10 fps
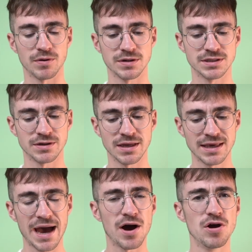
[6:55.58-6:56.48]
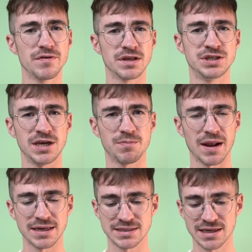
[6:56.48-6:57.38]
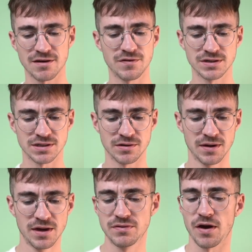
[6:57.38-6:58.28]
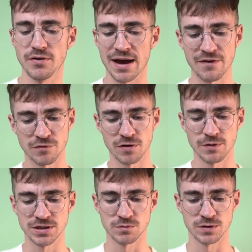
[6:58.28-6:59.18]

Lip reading: because you can get over the cheap plastic if you just don't have an original